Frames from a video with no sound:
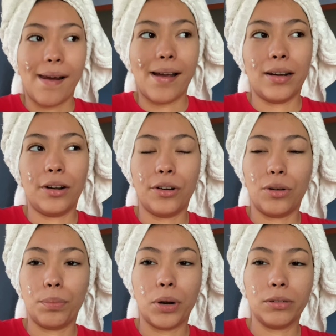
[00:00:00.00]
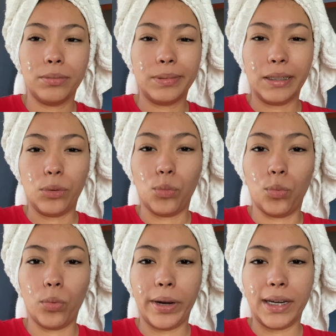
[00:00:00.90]
I don't know. I'll probably
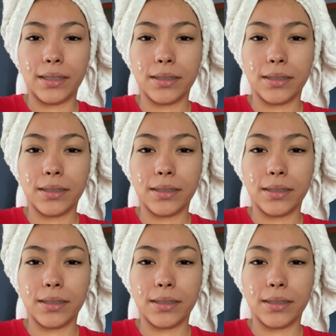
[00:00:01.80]
wait.